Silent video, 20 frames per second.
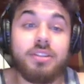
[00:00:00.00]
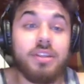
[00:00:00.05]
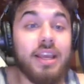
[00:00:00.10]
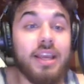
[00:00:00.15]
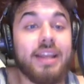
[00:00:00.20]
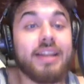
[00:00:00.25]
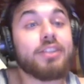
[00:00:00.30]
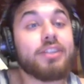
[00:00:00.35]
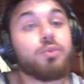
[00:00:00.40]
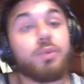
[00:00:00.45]
And
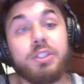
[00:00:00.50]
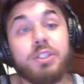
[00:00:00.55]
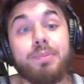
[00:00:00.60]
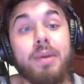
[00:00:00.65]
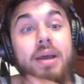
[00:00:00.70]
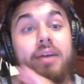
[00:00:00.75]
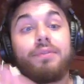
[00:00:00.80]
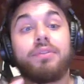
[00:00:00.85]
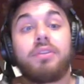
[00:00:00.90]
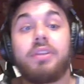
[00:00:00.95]
it's
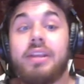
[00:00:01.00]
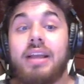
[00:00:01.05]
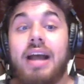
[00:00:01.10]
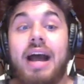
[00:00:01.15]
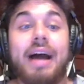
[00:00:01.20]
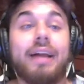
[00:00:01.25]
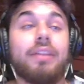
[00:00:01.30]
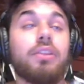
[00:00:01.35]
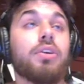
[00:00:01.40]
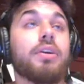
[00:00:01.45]
respectfully. I
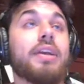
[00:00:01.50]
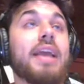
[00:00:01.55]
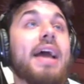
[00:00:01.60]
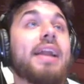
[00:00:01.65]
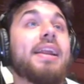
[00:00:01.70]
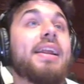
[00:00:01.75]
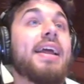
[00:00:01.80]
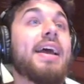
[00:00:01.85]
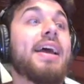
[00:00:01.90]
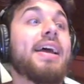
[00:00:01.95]
look at it
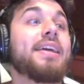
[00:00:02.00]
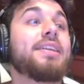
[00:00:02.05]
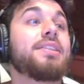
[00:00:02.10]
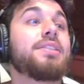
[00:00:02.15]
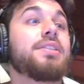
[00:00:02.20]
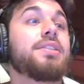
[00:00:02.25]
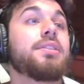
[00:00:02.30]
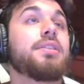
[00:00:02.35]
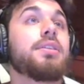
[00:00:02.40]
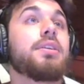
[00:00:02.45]

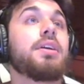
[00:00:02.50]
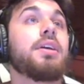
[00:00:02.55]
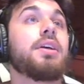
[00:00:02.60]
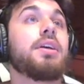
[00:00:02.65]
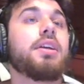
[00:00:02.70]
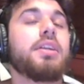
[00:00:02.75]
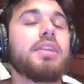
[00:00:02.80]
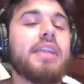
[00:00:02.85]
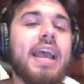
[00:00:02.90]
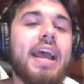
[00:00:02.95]
as,
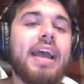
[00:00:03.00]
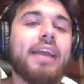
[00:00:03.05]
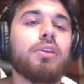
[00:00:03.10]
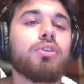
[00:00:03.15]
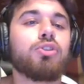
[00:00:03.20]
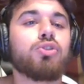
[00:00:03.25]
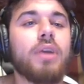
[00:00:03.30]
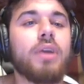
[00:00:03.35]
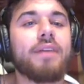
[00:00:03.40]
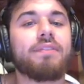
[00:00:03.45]
yeah, you
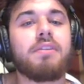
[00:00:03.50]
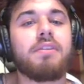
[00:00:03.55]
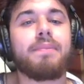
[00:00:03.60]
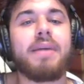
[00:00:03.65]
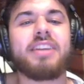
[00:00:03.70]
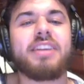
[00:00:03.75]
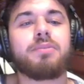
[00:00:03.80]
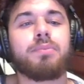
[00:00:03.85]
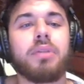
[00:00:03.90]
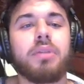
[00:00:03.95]
draft the
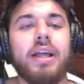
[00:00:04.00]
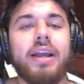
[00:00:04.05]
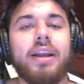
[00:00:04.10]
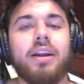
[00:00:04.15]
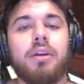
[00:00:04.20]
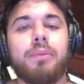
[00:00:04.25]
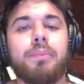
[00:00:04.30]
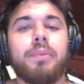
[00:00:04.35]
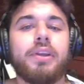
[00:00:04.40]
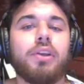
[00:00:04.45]
best player,
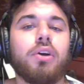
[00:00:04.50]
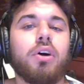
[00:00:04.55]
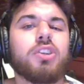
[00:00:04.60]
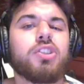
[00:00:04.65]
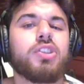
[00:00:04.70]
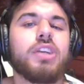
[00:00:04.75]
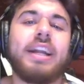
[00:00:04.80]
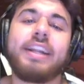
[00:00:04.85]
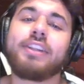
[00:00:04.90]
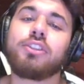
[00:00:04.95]
but you also
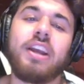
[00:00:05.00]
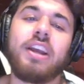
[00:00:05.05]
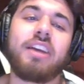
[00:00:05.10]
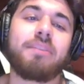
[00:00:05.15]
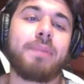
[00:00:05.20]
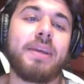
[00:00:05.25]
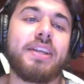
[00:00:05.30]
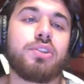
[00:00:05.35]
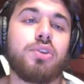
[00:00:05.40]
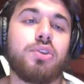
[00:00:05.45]
got to draft
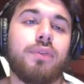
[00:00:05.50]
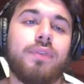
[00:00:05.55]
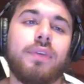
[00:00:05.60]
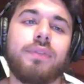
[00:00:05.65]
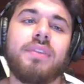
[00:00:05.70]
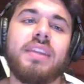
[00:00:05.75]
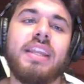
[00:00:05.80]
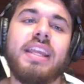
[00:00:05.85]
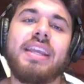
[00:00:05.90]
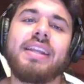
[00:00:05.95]
based off of
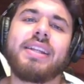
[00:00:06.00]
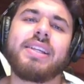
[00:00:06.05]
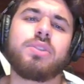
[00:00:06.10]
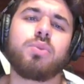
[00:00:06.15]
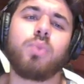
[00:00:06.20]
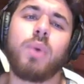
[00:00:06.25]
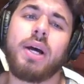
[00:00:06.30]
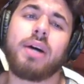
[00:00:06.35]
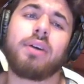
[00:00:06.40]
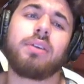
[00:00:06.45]
need as
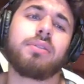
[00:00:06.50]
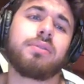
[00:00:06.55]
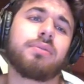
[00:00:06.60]
well.